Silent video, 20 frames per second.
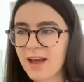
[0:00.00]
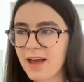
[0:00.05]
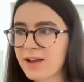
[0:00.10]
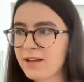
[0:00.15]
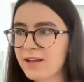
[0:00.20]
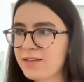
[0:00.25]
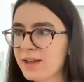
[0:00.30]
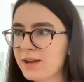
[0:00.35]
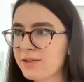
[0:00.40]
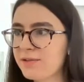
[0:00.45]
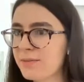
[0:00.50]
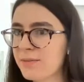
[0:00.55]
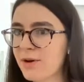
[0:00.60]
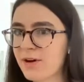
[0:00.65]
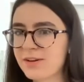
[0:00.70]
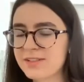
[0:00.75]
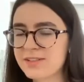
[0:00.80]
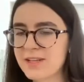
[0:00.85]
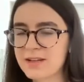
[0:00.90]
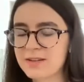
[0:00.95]
and I think from
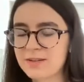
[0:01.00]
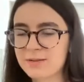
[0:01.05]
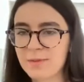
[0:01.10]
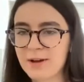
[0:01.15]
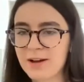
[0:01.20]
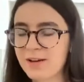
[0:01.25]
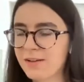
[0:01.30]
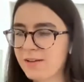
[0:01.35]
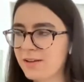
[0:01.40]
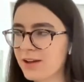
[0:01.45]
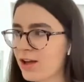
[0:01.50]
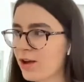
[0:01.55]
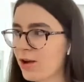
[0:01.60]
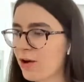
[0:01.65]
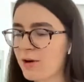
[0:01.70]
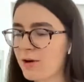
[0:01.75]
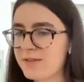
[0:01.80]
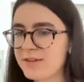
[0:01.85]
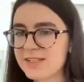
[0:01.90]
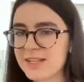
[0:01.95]
our side as well,
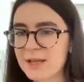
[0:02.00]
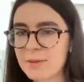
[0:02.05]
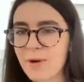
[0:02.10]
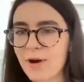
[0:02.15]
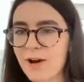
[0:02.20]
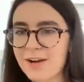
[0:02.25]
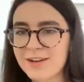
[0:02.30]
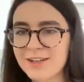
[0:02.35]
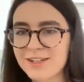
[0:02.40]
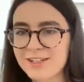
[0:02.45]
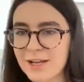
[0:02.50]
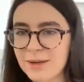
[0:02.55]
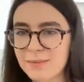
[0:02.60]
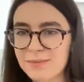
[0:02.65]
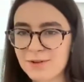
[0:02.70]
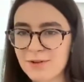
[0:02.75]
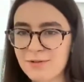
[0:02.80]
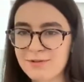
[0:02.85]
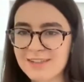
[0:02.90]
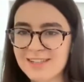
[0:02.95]
obviously
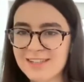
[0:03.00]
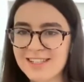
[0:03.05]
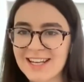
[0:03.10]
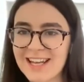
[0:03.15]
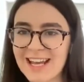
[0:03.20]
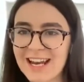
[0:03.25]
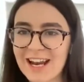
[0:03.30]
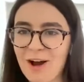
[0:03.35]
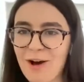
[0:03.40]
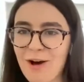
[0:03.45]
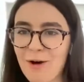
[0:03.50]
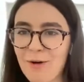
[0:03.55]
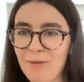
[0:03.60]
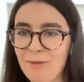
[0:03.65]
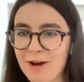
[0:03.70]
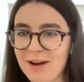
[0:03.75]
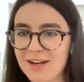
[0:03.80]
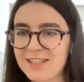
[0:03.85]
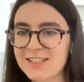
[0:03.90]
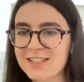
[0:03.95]
partnership's always the kind of hot
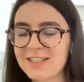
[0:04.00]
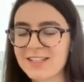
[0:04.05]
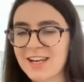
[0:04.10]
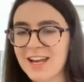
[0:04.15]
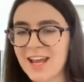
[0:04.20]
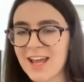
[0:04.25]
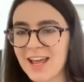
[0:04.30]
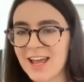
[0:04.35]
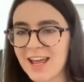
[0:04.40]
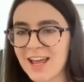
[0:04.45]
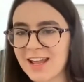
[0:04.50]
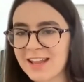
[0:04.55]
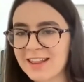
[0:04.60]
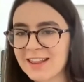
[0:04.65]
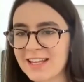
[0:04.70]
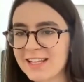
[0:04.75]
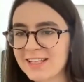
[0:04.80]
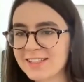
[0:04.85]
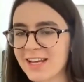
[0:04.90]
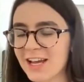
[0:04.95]
word in
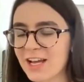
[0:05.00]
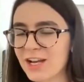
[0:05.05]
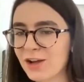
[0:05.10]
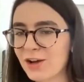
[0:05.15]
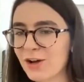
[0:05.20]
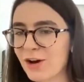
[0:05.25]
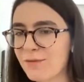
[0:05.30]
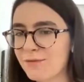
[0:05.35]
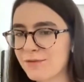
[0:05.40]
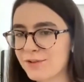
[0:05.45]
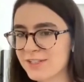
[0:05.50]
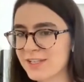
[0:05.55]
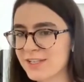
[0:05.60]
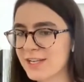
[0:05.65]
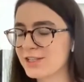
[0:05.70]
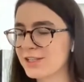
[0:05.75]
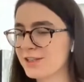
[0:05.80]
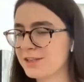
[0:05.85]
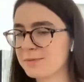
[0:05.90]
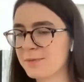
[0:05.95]
these kind of
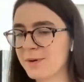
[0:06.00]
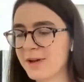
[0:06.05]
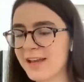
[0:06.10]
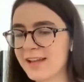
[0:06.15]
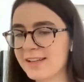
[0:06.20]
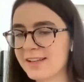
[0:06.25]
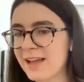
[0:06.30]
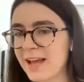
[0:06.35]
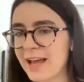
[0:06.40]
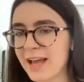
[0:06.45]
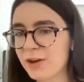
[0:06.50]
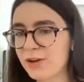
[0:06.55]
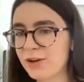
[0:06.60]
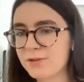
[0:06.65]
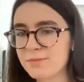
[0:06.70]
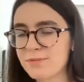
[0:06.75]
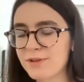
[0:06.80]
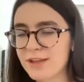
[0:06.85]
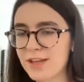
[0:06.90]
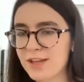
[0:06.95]
conversations, but it
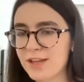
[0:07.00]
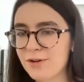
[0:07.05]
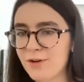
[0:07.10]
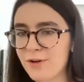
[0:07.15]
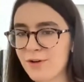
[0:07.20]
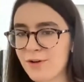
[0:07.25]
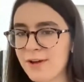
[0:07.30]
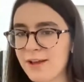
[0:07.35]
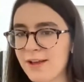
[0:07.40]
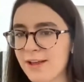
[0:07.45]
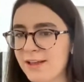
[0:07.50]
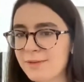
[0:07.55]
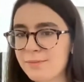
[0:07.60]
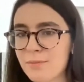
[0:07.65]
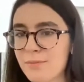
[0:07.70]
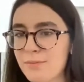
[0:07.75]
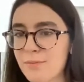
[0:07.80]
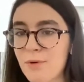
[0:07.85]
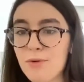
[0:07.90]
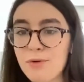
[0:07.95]
couldn't be, you know,
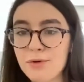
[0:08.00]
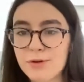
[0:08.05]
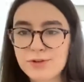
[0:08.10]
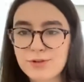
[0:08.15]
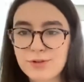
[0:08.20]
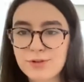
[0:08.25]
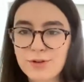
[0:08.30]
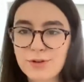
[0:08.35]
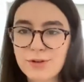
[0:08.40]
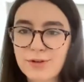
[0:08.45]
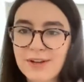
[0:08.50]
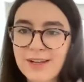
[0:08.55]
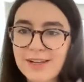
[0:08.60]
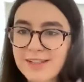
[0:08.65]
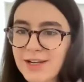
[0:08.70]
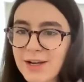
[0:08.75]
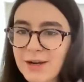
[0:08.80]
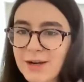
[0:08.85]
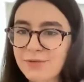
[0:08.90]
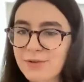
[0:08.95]
more true in
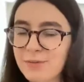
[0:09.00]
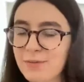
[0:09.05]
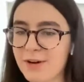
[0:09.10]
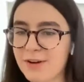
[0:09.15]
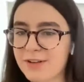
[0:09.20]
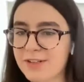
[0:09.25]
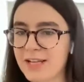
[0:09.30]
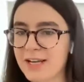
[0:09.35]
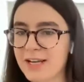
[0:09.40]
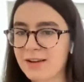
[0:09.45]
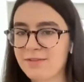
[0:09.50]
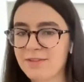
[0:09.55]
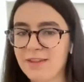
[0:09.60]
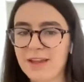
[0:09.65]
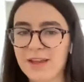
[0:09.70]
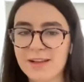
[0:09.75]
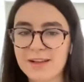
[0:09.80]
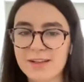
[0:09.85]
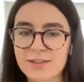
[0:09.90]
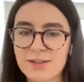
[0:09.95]
terms from our side of
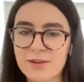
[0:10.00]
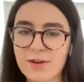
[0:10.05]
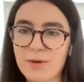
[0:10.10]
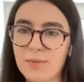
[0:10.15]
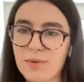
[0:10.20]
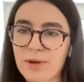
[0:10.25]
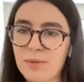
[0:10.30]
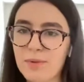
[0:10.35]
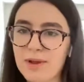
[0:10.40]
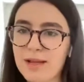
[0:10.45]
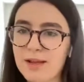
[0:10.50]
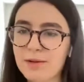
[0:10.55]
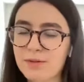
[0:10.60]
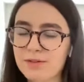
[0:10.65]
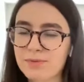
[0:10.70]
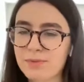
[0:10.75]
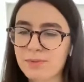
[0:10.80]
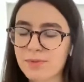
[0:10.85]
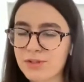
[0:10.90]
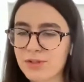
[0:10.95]
things. You know, we
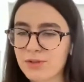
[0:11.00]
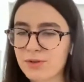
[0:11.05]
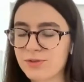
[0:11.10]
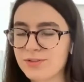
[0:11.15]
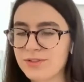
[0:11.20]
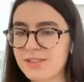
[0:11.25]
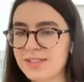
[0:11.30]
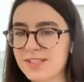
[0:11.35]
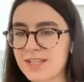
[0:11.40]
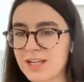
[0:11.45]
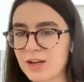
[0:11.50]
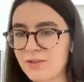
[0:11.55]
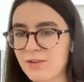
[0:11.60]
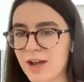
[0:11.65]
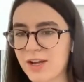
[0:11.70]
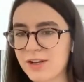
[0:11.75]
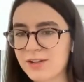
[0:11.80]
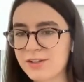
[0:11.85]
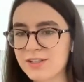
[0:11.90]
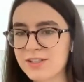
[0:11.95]
chose to stick
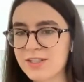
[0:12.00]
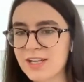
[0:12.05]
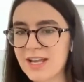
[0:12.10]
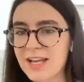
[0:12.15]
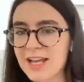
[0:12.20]
around